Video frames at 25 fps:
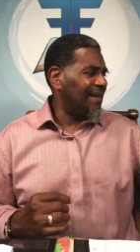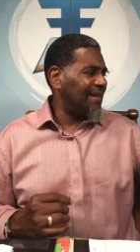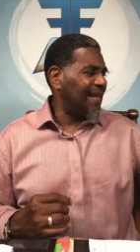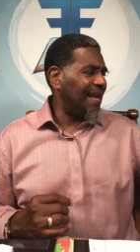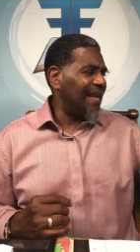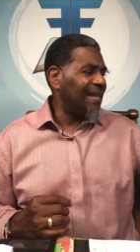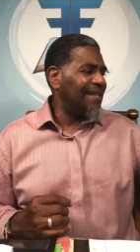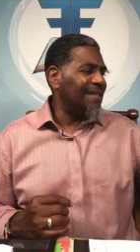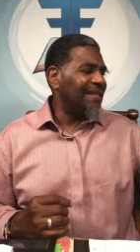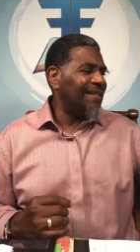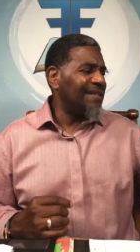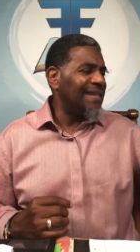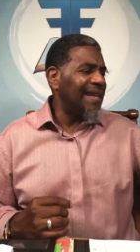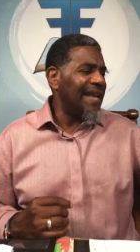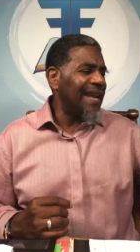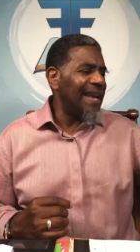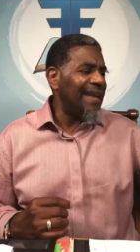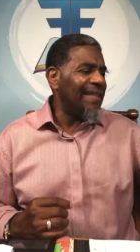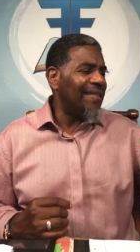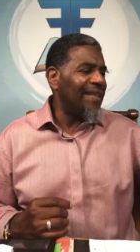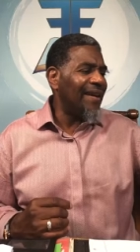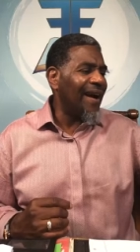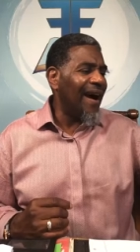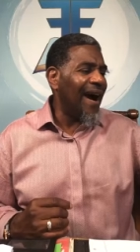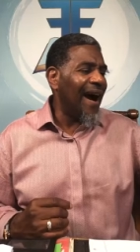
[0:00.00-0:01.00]
it says,
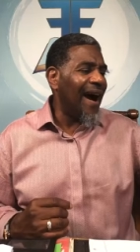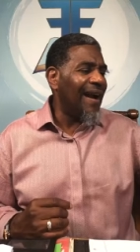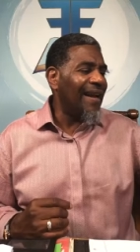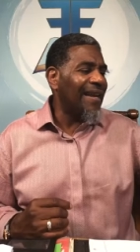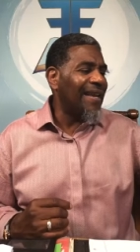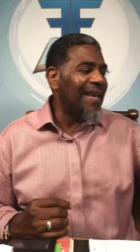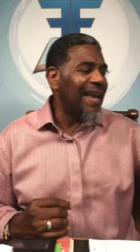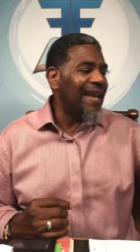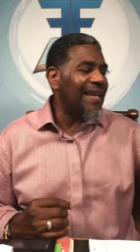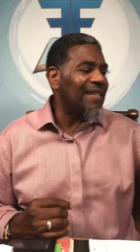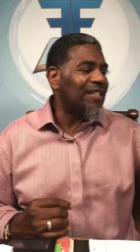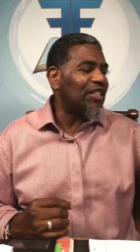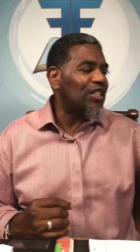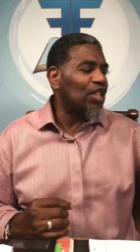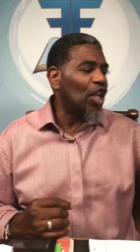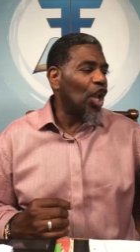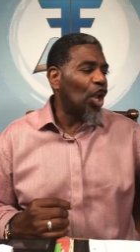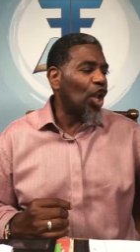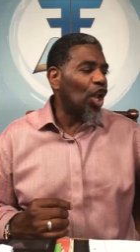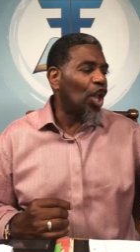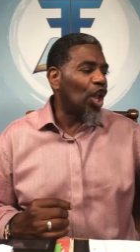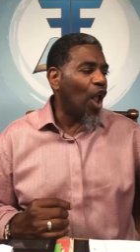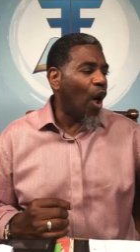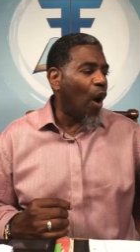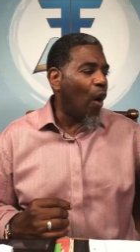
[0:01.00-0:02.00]
neither against
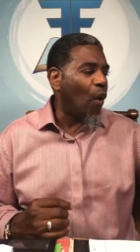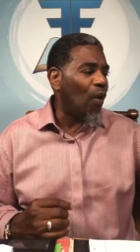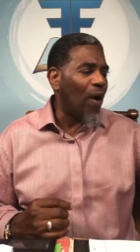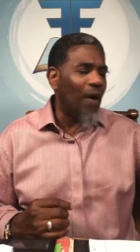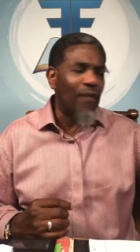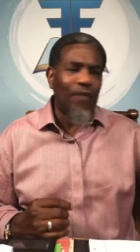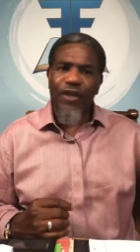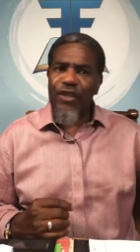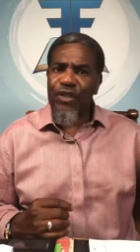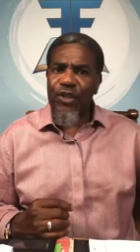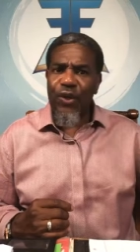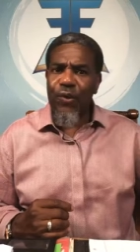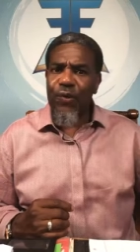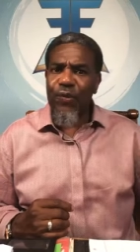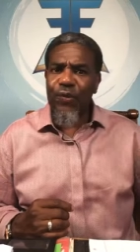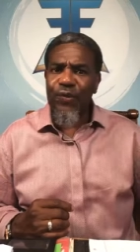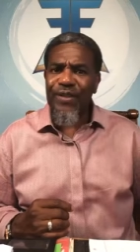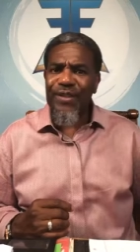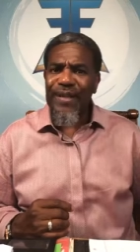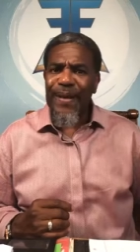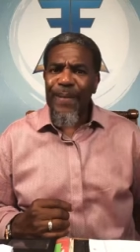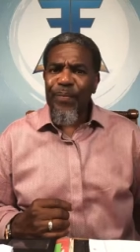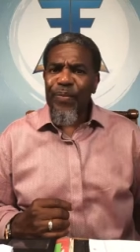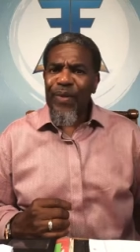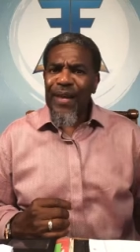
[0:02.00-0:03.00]
the law of the
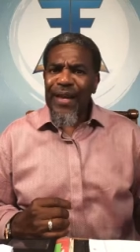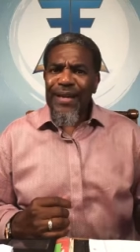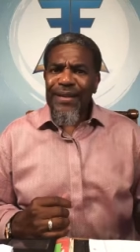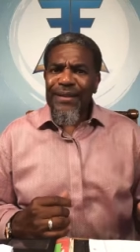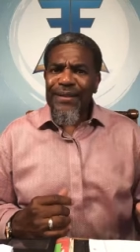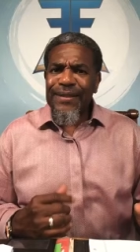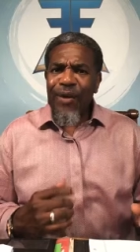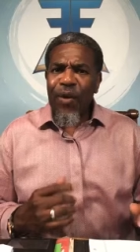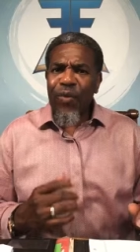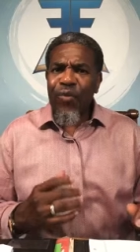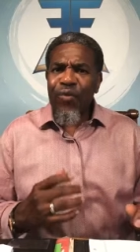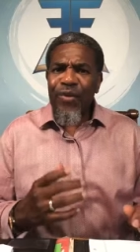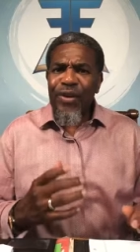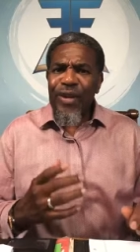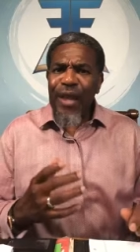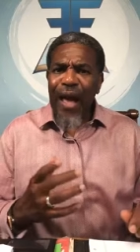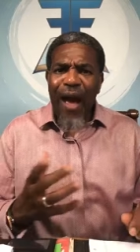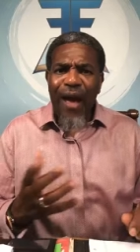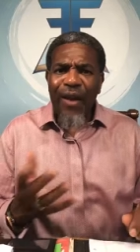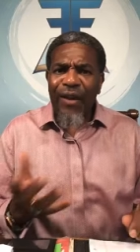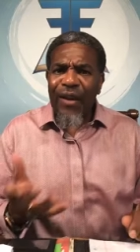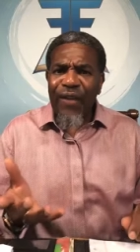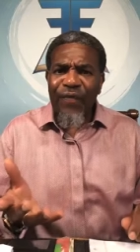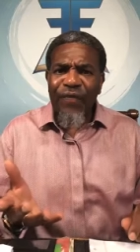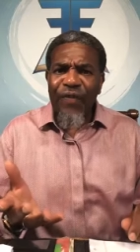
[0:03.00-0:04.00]
Jews. So
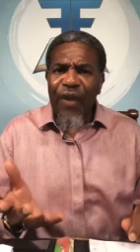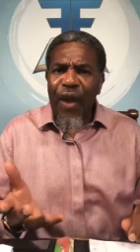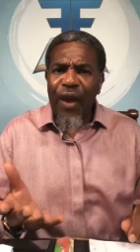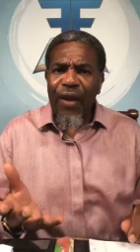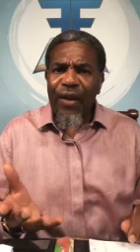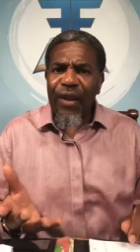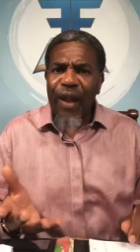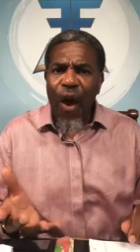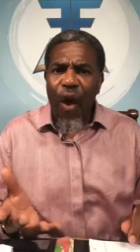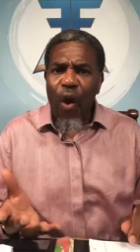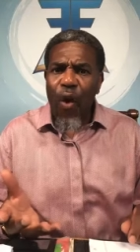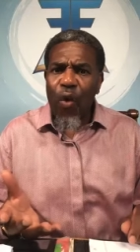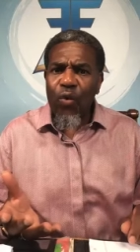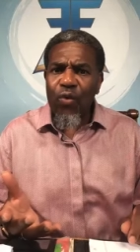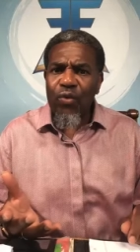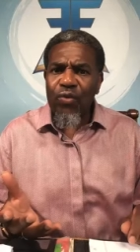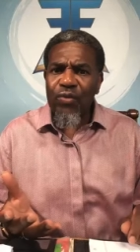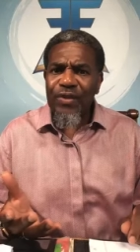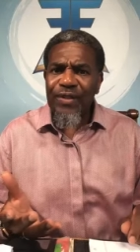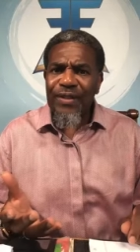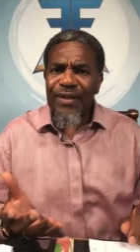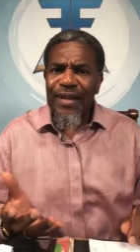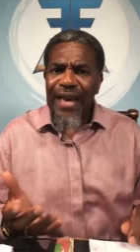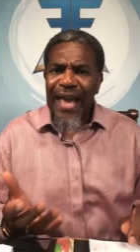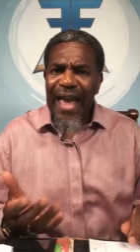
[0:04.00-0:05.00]
none of their
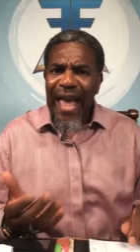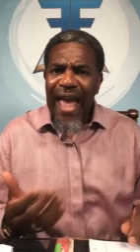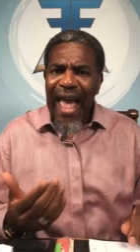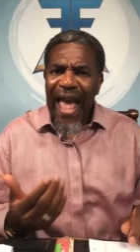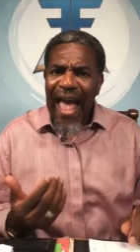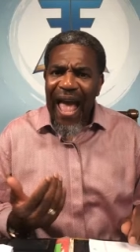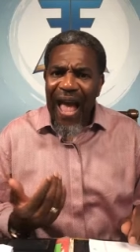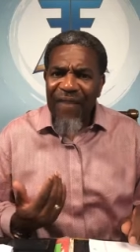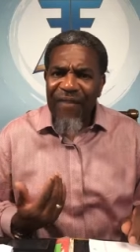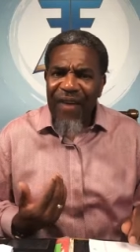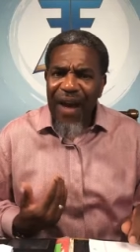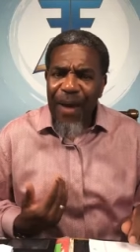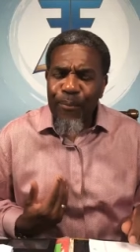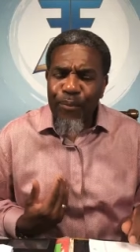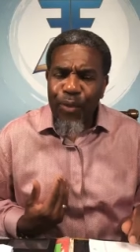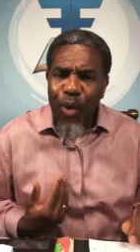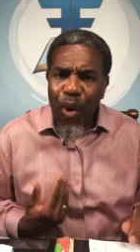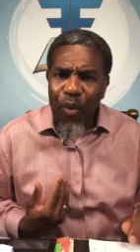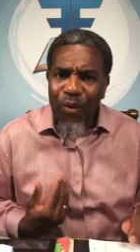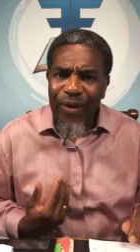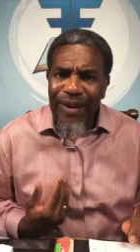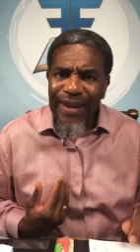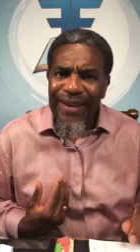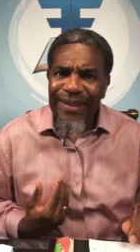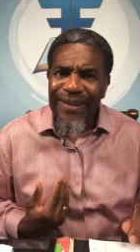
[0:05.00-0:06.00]
laws have I
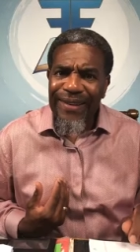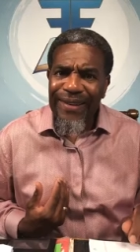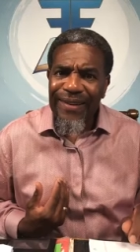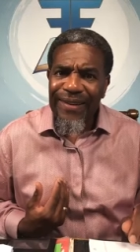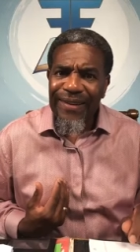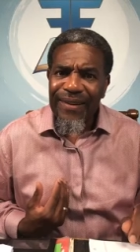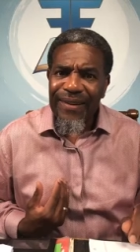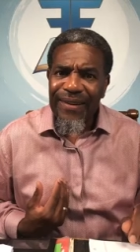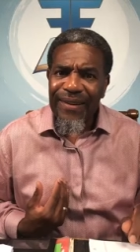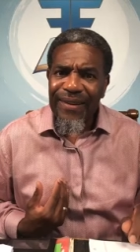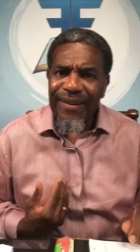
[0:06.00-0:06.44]
broken,